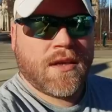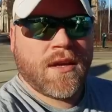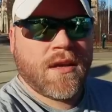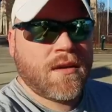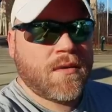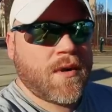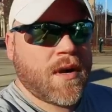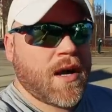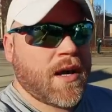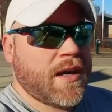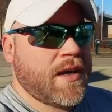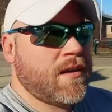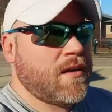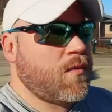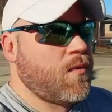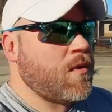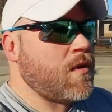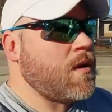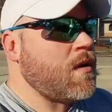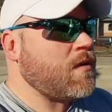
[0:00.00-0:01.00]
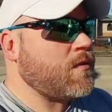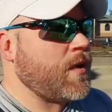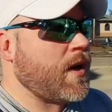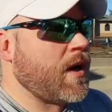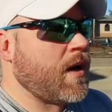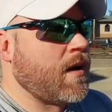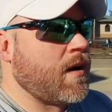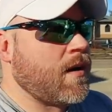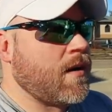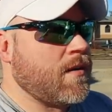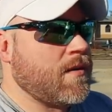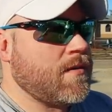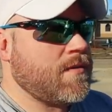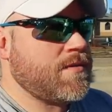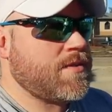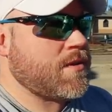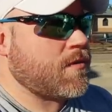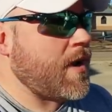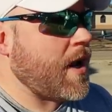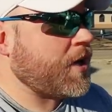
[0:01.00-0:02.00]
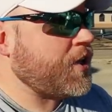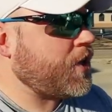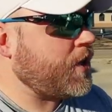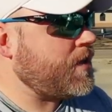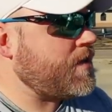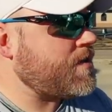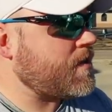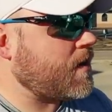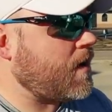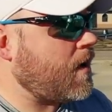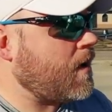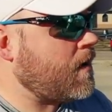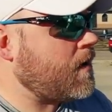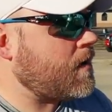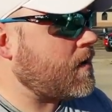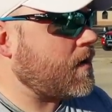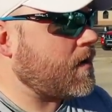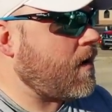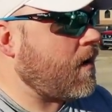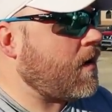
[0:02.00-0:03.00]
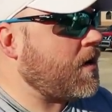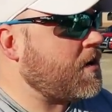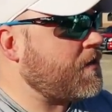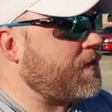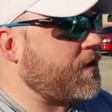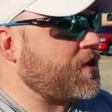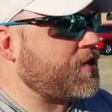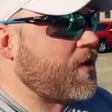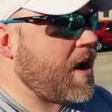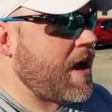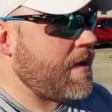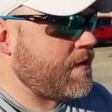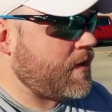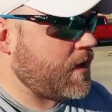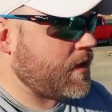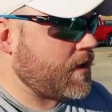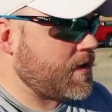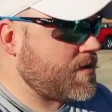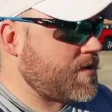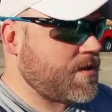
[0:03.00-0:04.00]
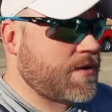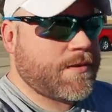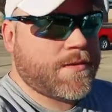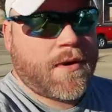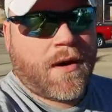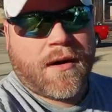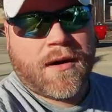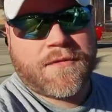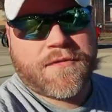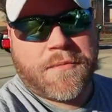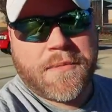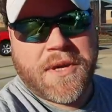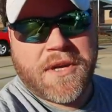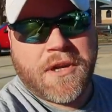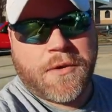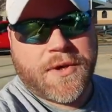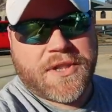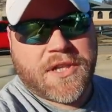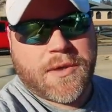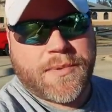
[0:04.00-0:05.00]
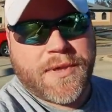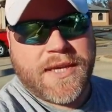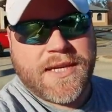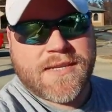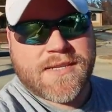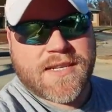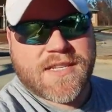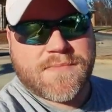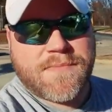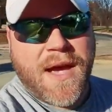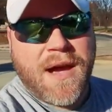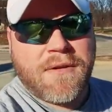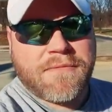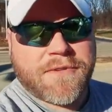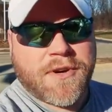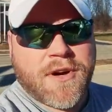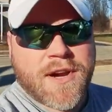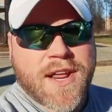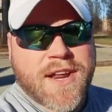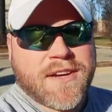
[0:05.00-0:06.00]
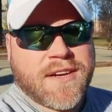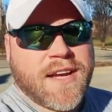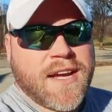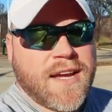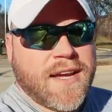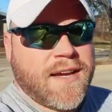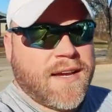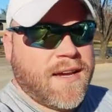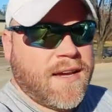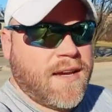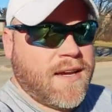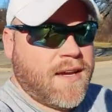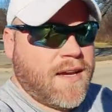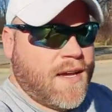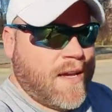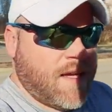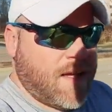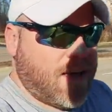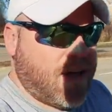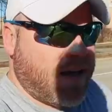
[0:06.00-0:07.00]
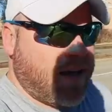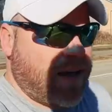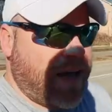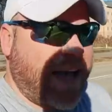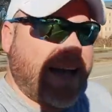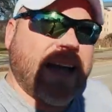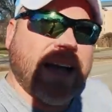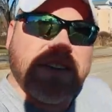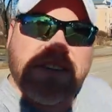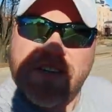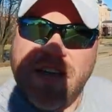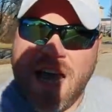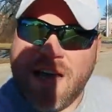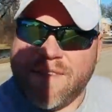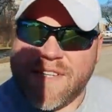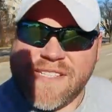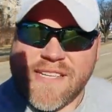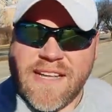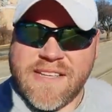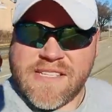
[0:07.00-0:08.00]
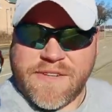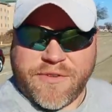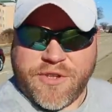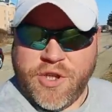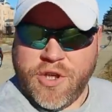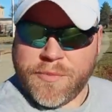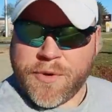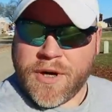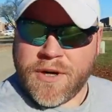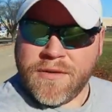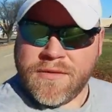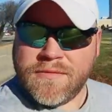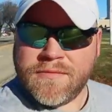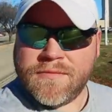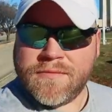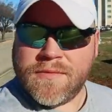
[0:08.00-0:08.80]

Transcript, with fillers: You know, in a world where directions are harder and harder for travelers who aren't familiar with the places, Mount Vernon, I guess you have a sense of humor,